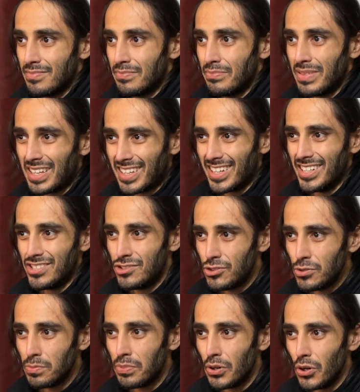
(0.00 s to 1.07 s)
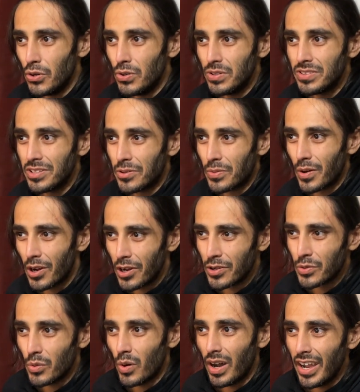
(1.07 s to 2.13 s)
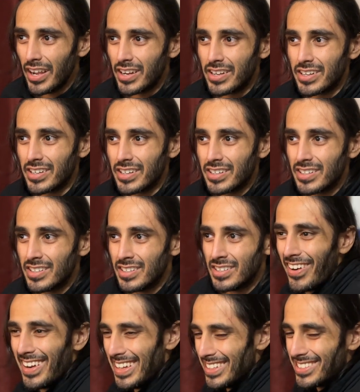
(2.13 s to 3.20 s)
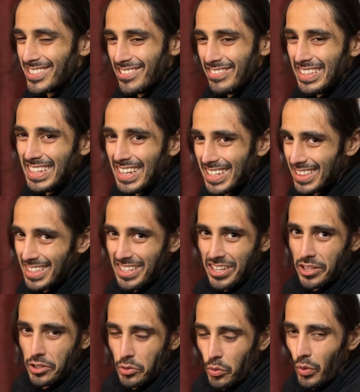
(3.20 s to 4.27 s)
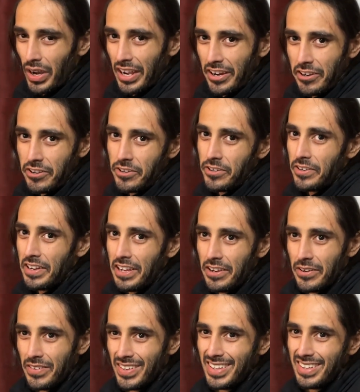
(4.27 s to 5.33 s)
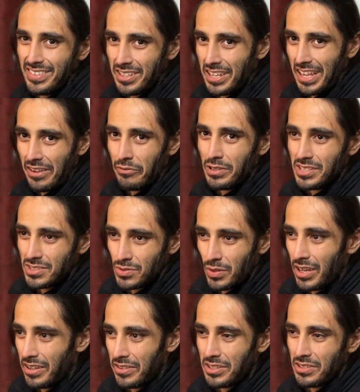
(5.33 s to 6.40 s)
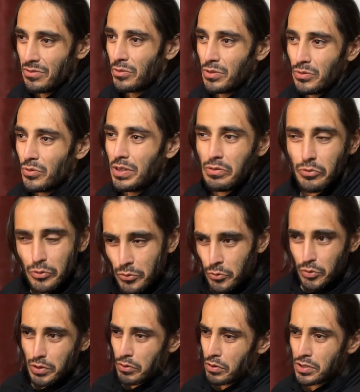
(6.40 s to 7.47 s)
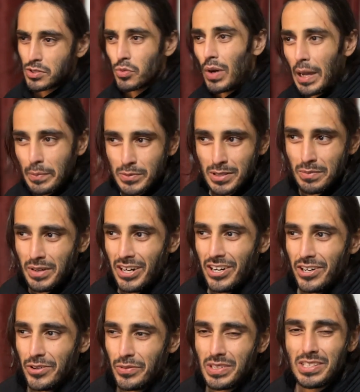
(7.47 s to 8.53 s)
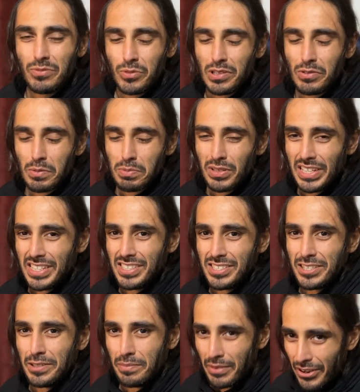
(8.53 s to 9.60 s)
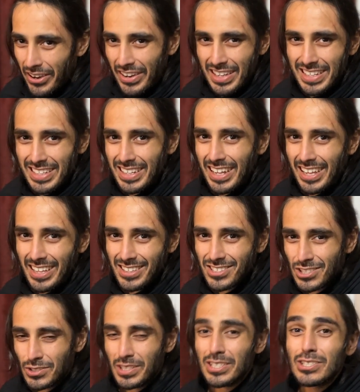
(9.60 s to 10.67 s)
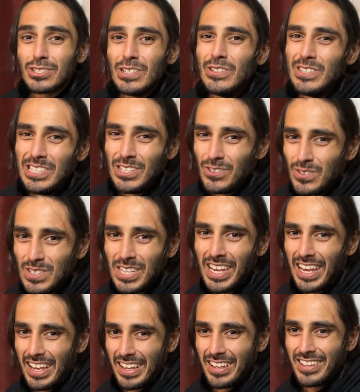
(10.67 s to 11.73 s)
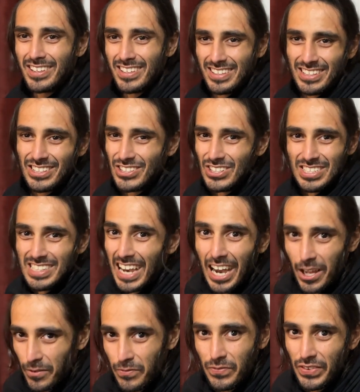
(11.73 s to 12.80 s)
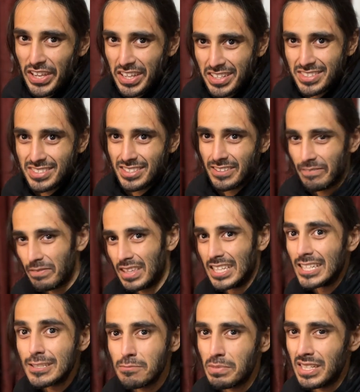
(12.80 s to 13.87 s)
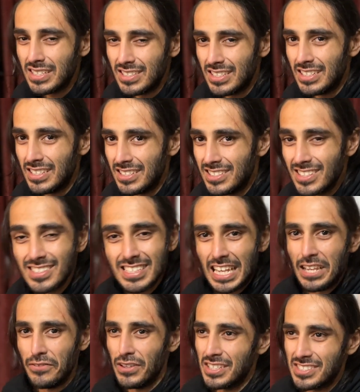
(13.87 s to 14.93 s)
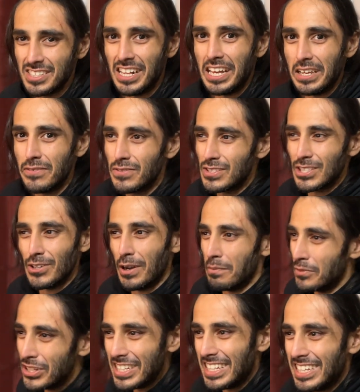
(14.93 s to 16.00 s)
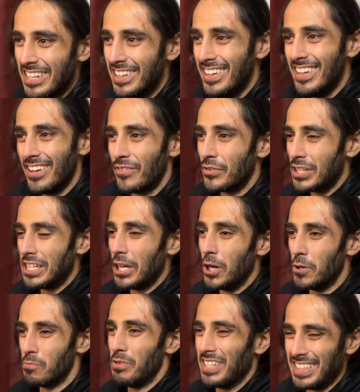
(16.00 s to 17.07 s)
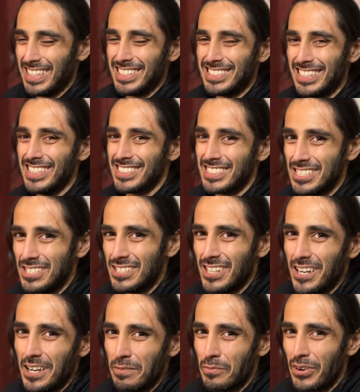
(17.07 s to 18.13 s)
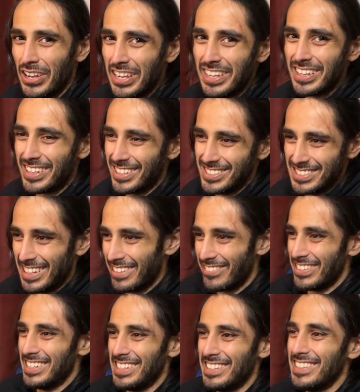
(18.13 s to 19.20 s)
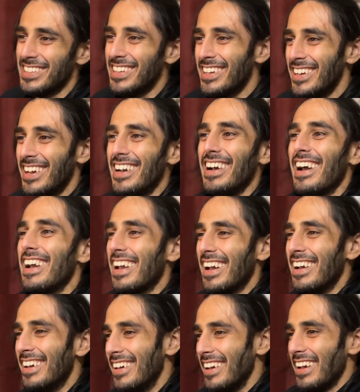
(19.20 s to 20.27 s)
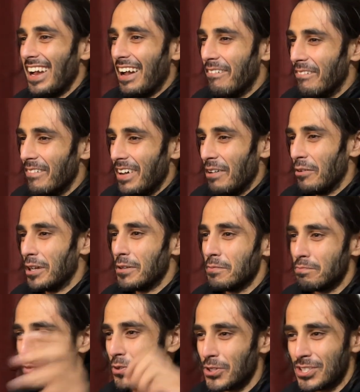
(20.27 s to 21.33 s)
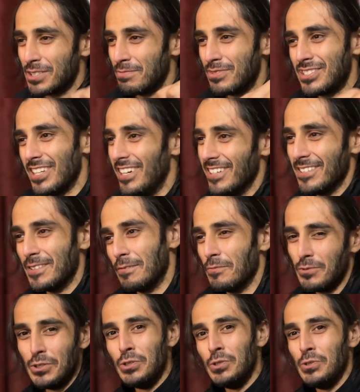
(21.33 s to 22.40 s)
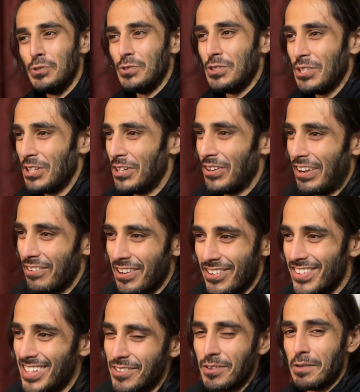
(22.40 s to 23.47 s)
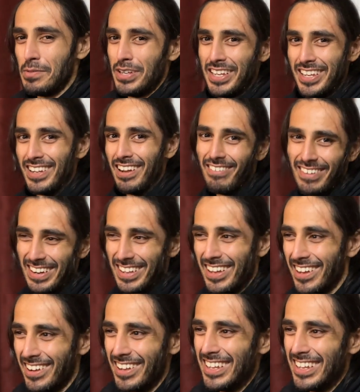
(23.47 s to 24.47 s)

Because you pulled the wrong wire. All right, so we got the other wire now, and we swap we, we, swapped them all. We we replaced them. All right, and so the studio tech could not fix this PC to save his life. So I'm really I'm really hoping this does the job right because I really I I, I want to pour some salt in the wound. You know, I want to really rub it in. I want to.